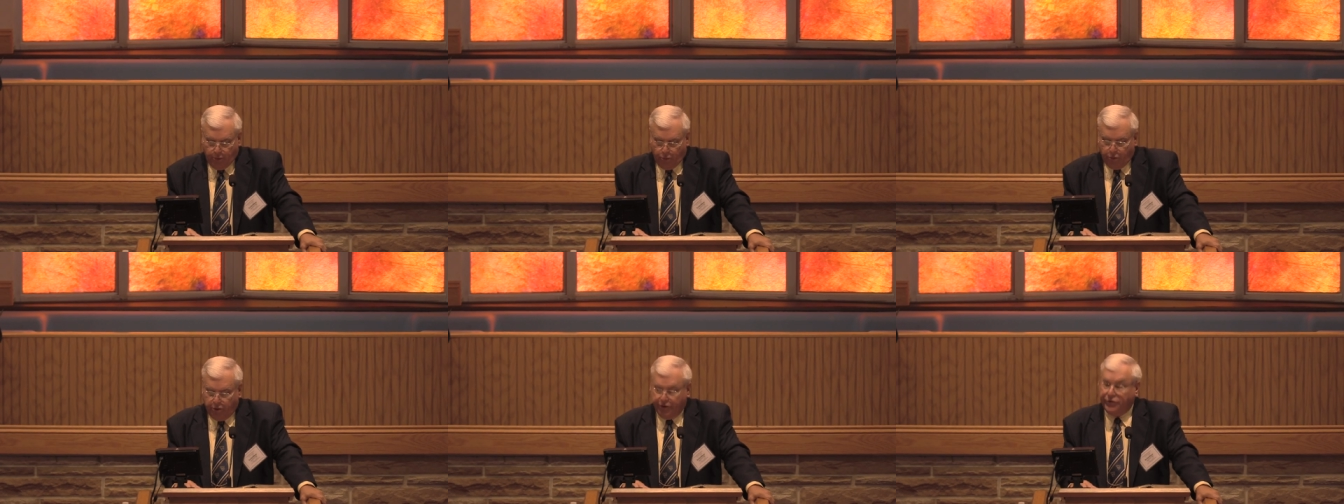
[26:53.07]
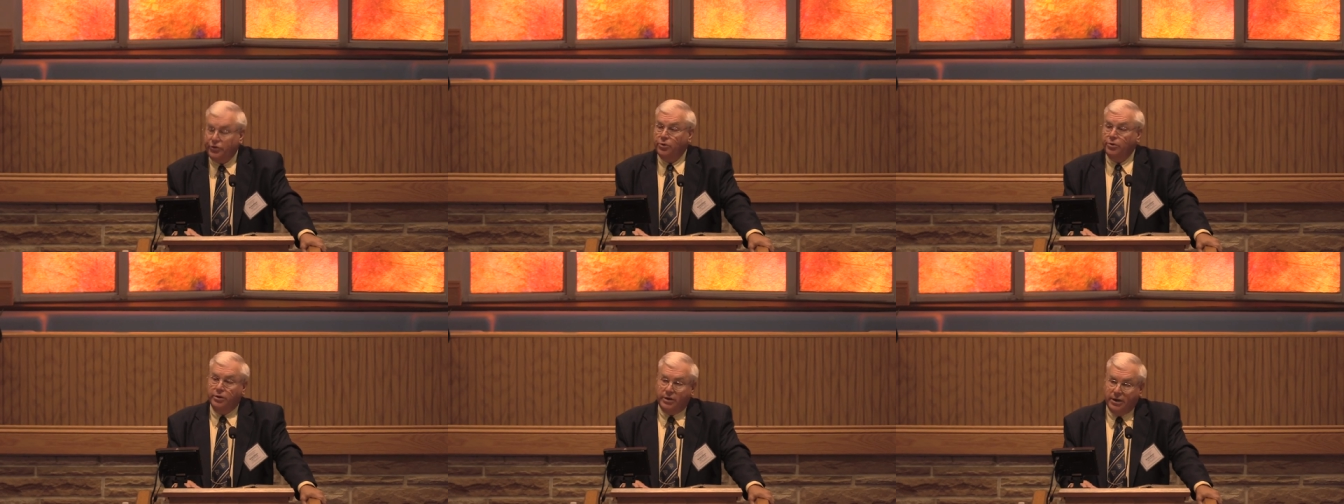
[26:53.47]
we're
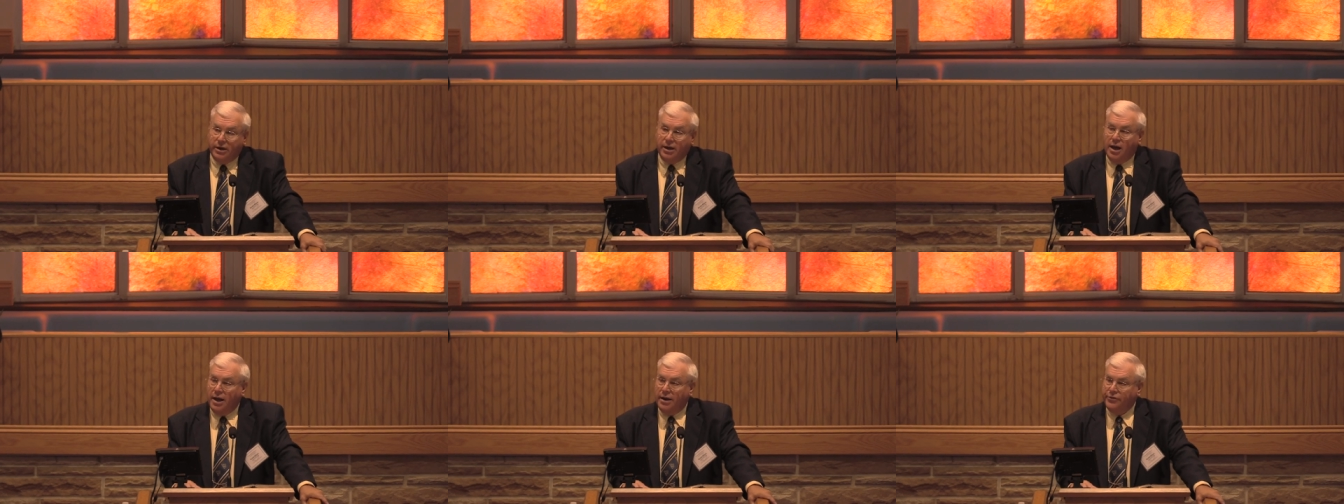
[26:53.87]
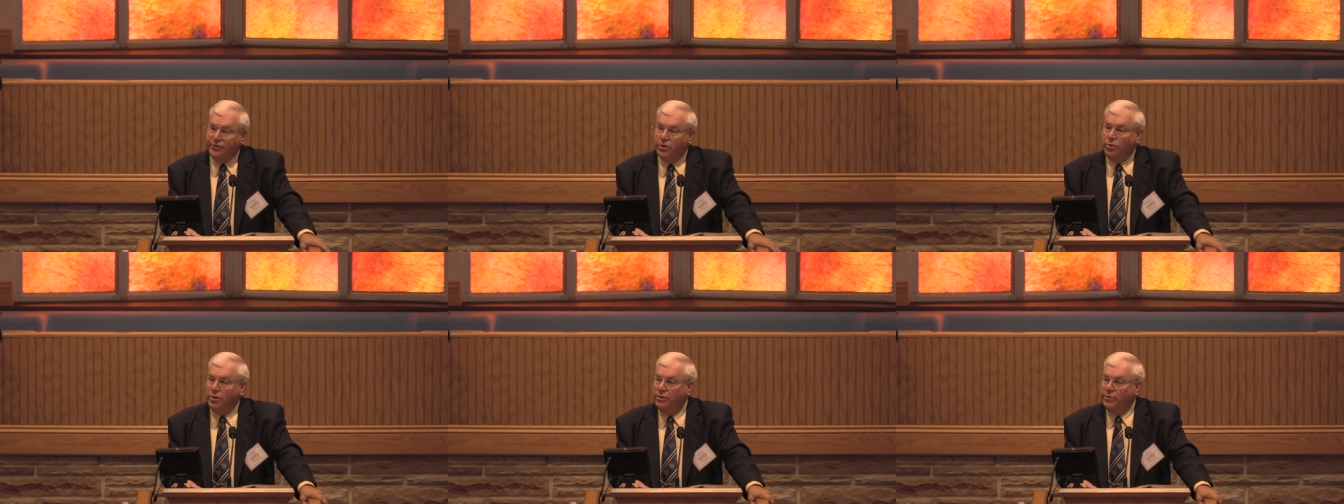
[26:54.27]
assured that God
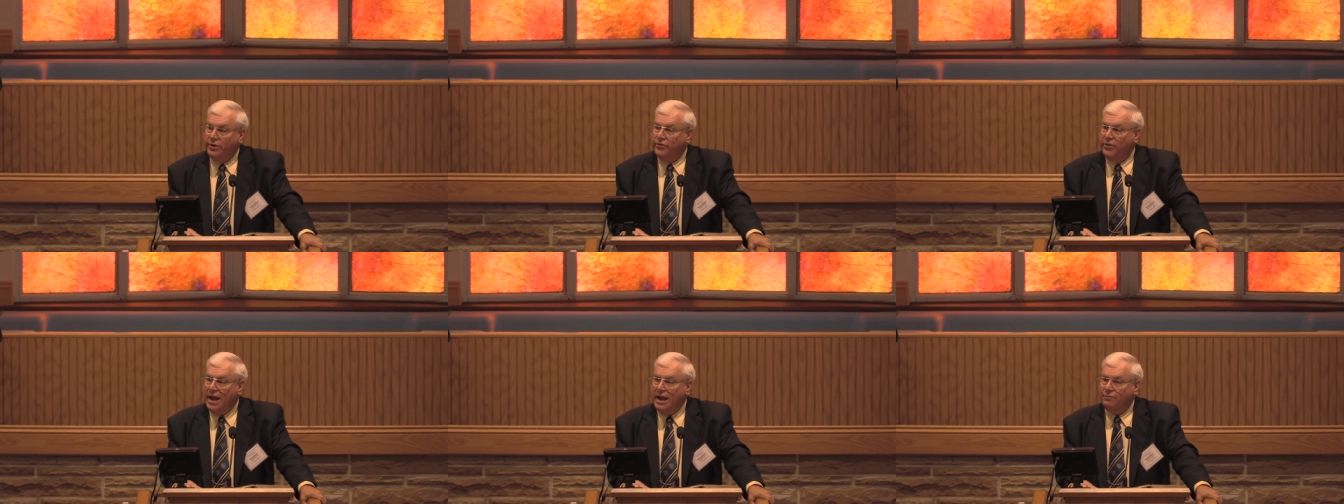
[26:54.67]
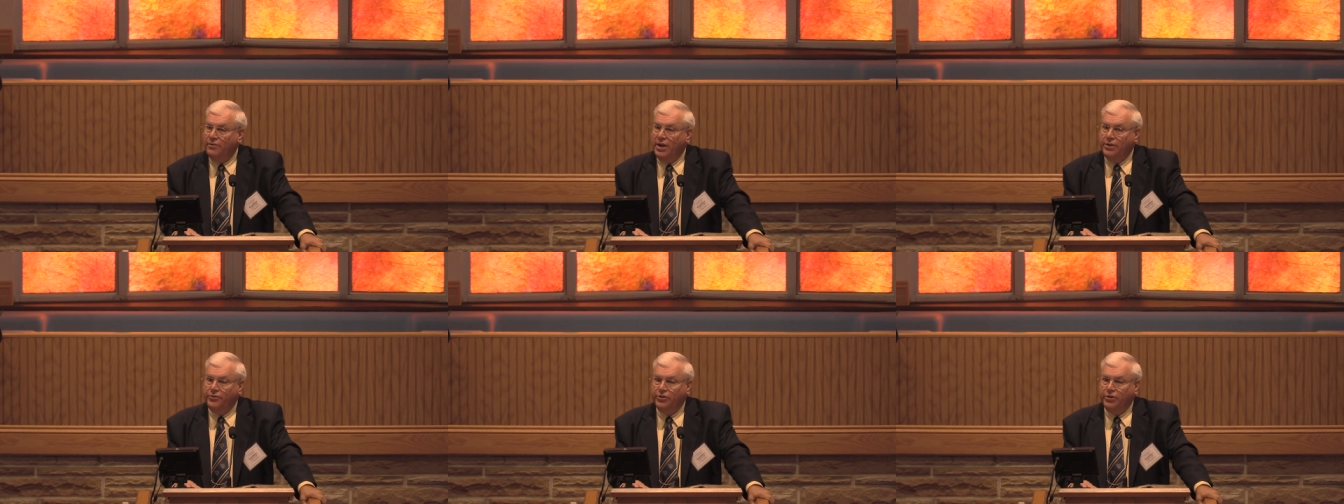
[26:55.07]
is going to exact
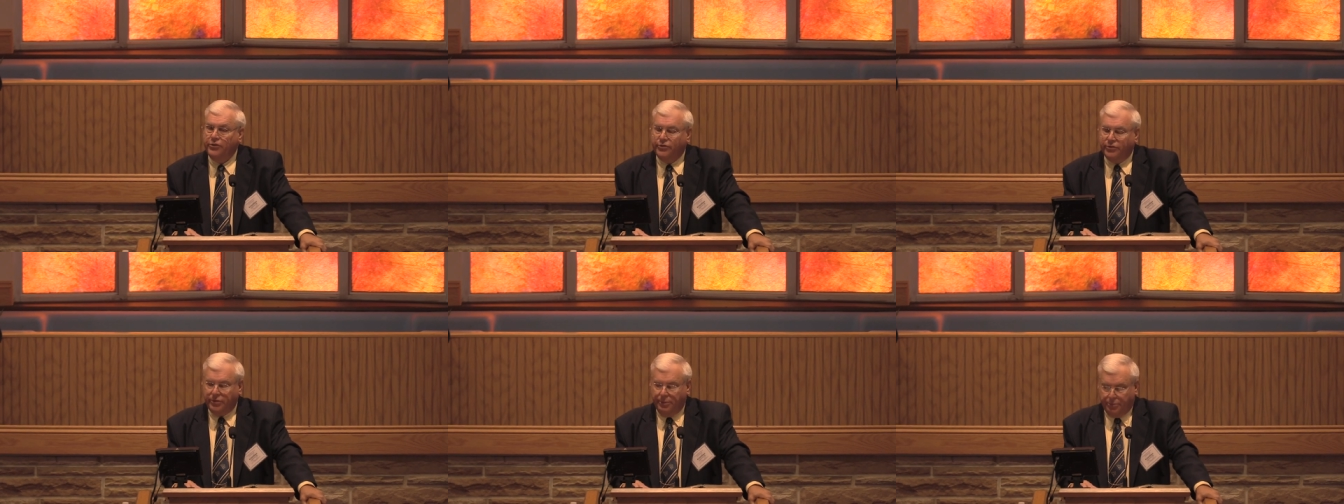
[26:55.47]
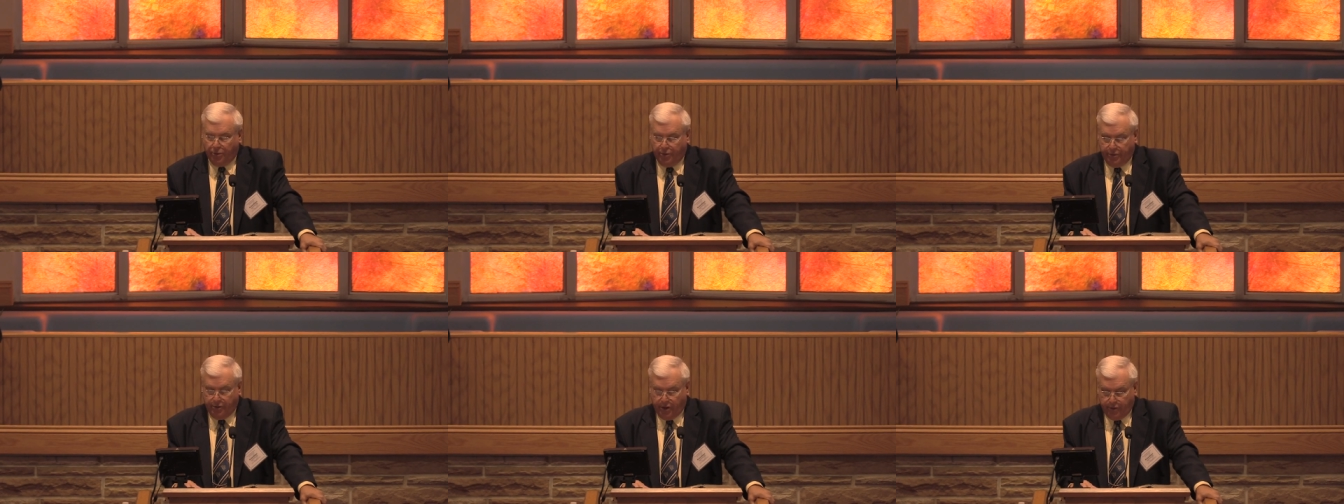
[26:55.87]
vengeance
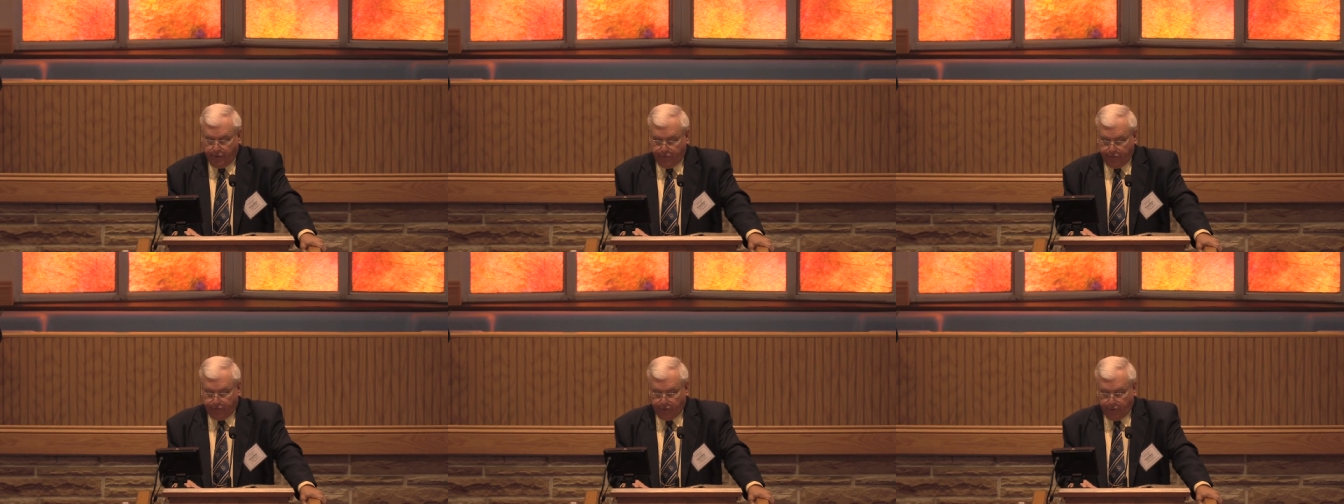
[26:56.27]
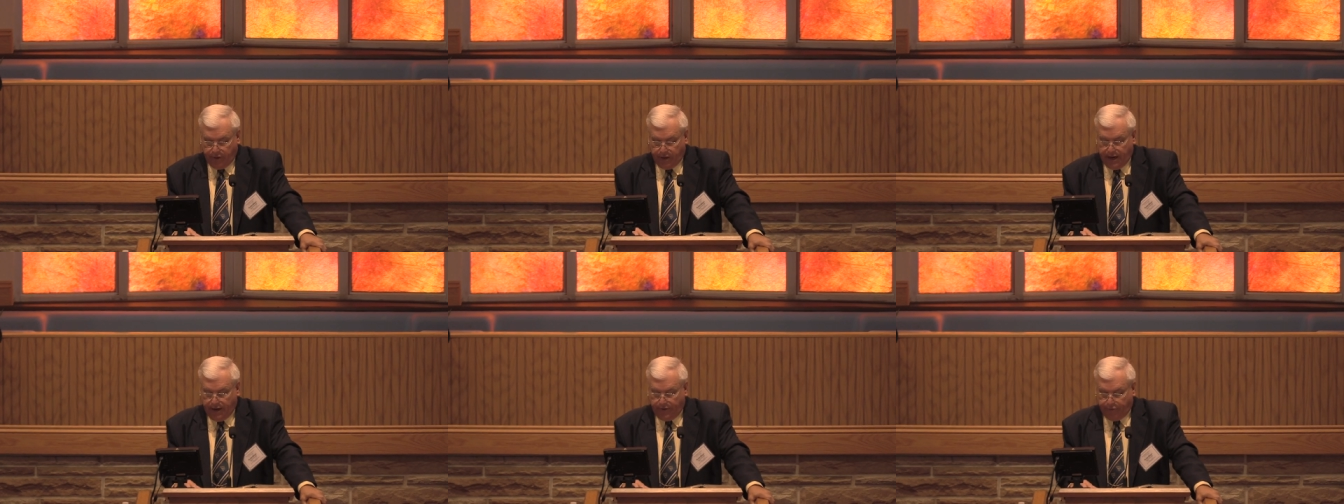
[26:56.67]
upon those who
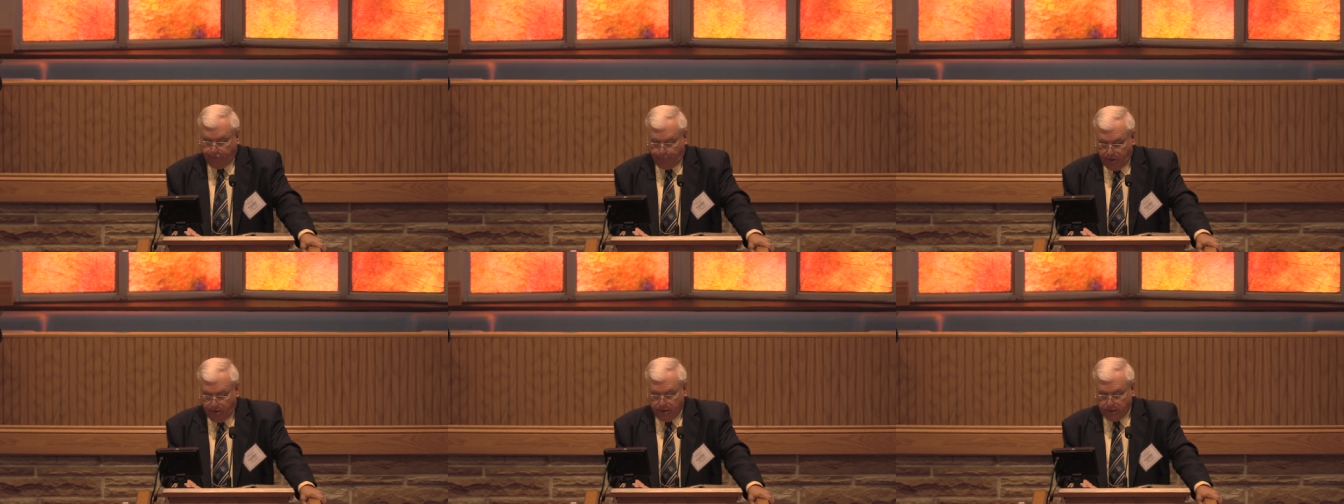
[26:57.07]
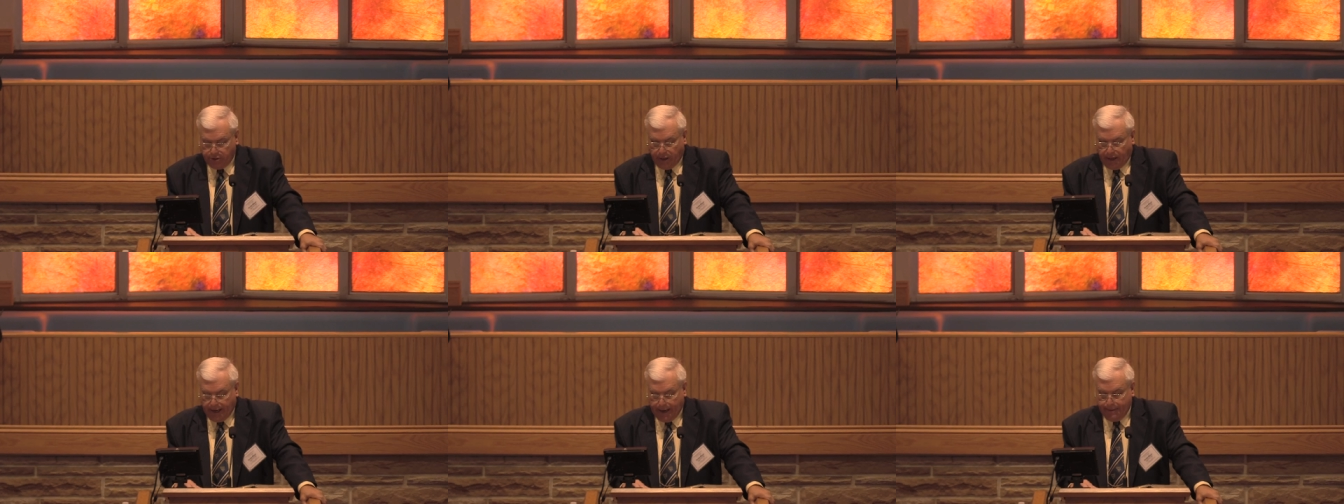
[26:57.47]
are dead
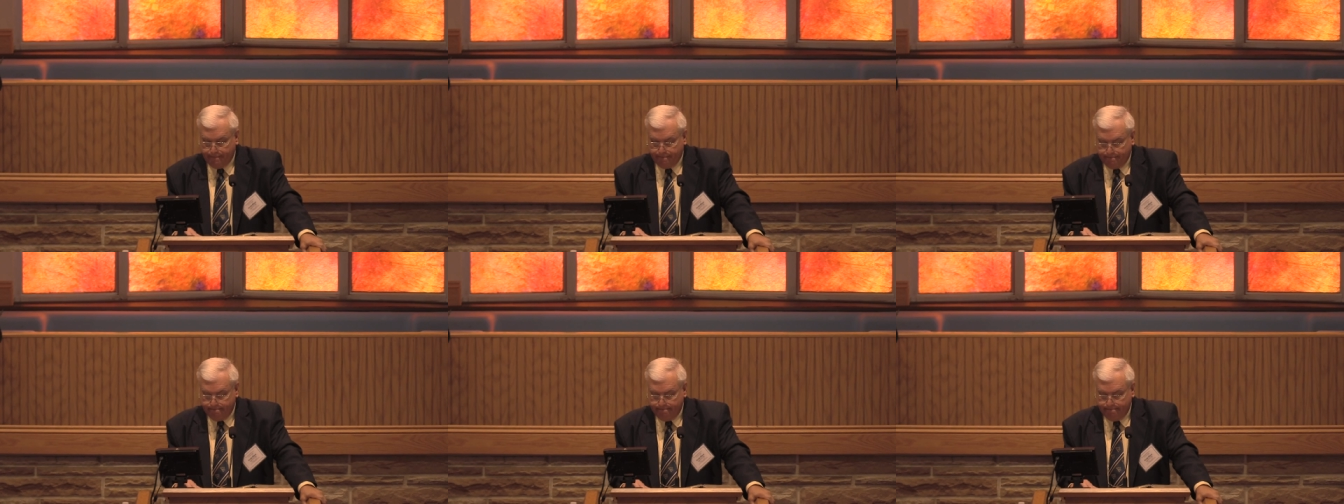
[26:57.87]
spiritually.